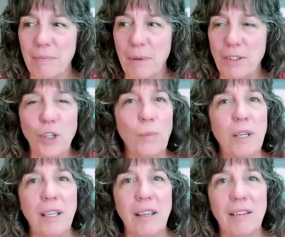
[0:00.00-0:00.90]
but
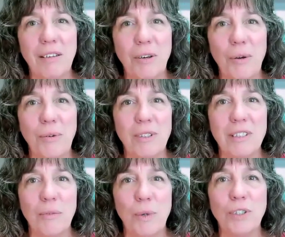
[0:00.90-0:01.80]
Toby Keith, you know, he
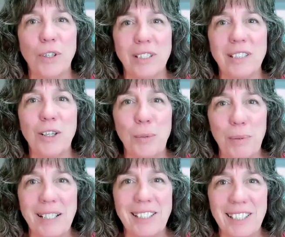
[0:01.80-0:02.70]
said we took a sucker
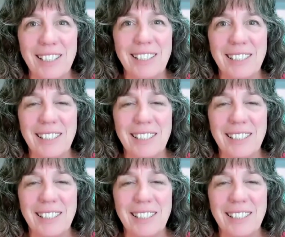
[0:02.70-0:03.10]
punch.